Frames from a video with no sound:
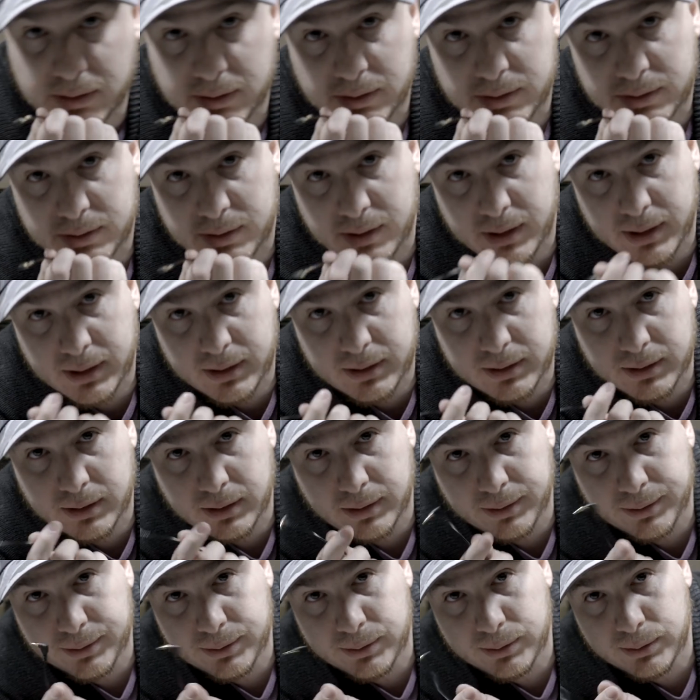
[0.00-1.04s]
There's like
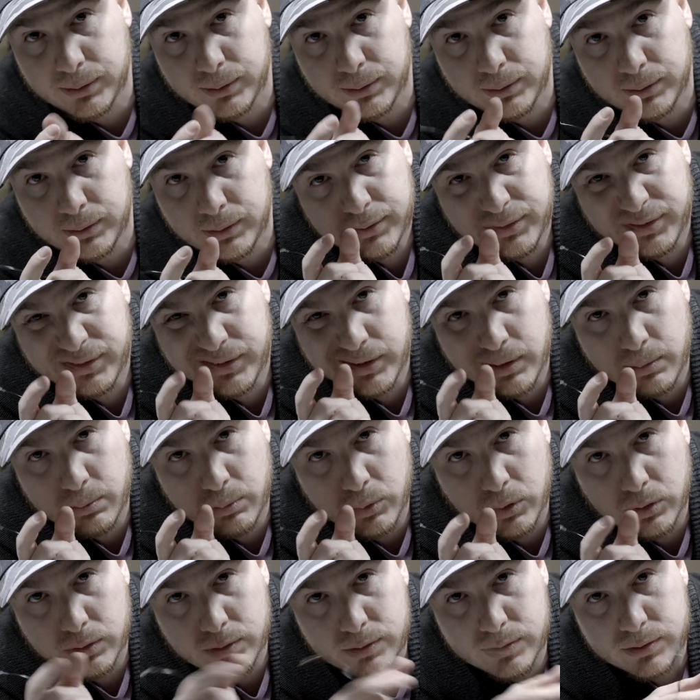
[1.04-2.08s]
little
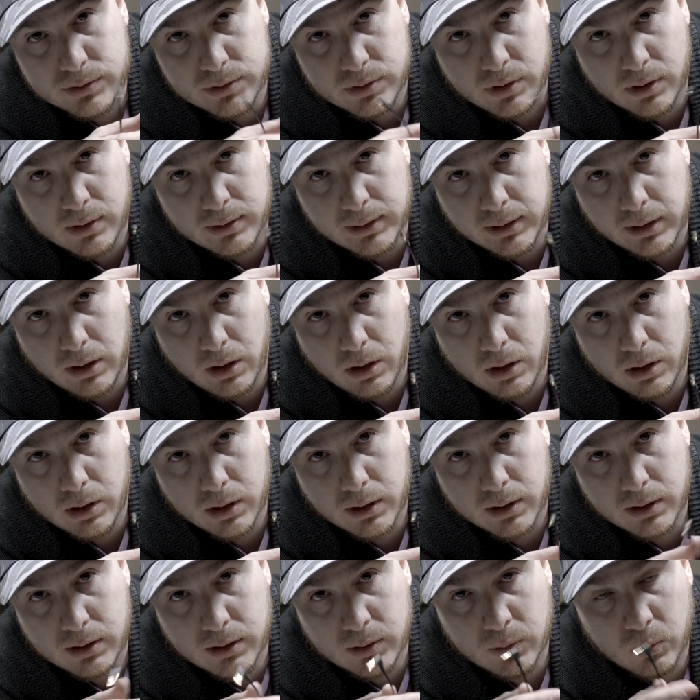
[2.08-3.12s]
symbols on the
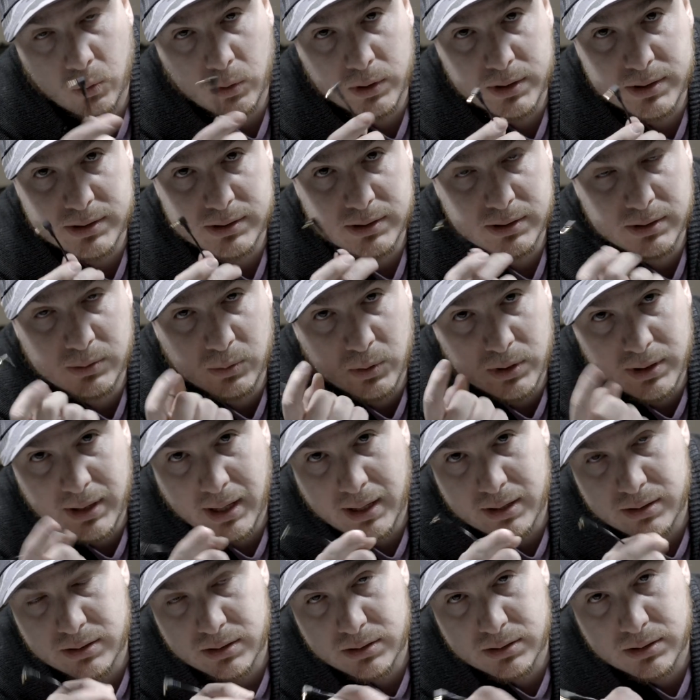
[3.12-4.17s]
arc. One
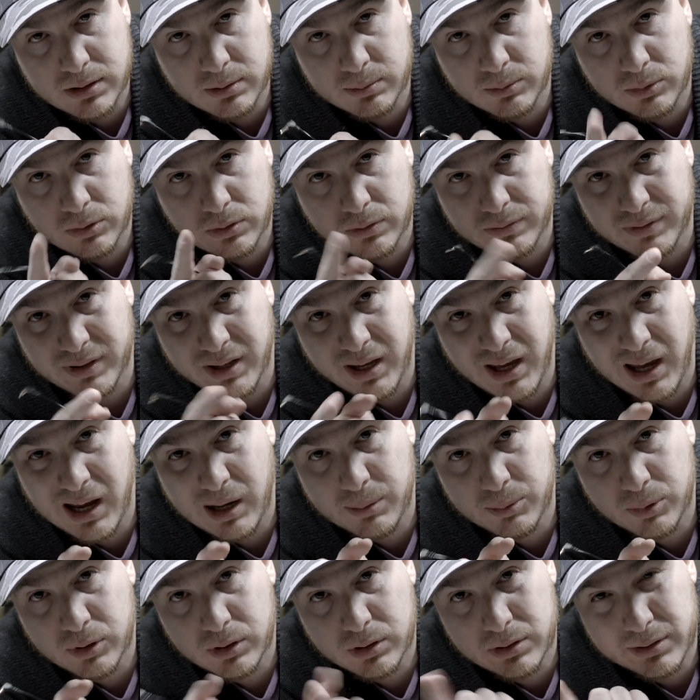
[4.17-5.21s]
has a symbol of a
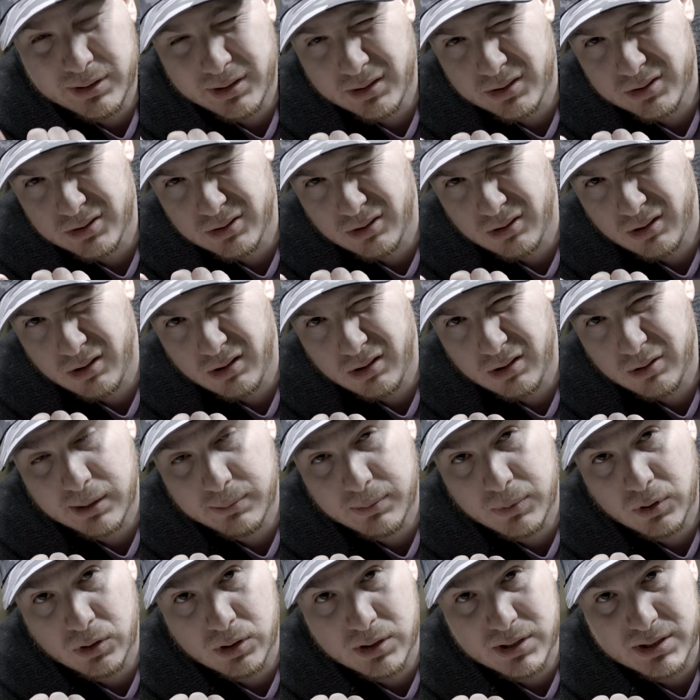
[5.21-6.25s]
camera, DSLR,
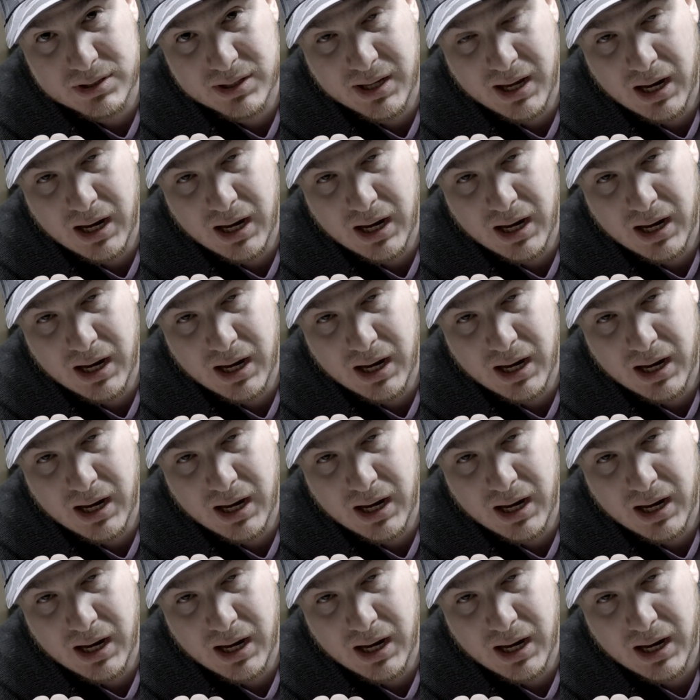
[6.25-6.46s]
mirrorless